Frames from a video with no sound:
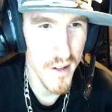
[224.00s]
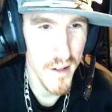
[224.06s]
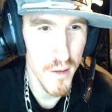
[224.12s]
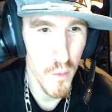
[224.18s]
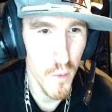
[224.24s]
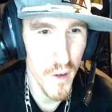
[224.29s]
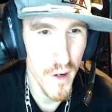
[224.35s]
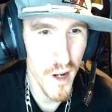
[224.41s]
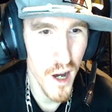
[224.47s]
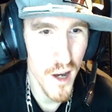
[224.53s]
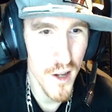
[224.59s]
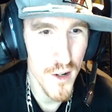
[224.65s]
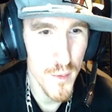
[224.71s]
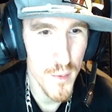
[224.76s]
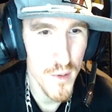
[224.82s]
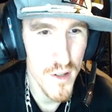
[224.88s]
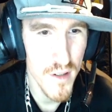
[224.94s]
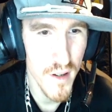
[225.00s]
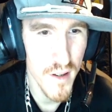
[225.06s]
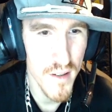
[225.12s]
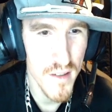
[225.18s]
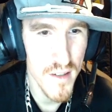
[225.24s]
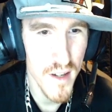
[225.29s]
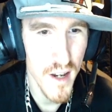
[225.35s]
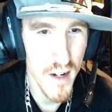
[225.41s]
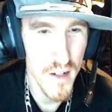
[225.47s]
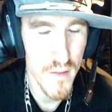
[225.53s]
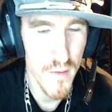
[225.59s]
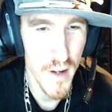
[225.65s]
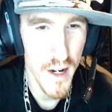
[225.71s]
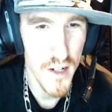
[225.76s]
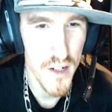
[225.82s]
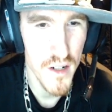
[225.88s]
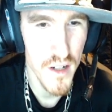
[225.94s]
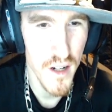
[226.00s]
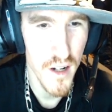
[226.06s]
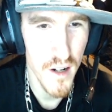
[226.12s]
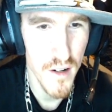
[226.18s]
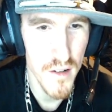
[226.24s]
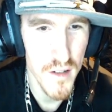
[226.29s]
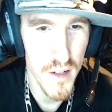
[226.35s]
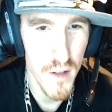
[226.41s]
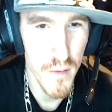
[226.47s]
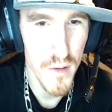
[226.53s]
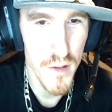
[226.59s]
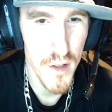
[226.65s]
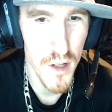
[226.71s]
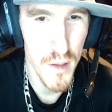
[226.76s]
100% satisfaction guarantee return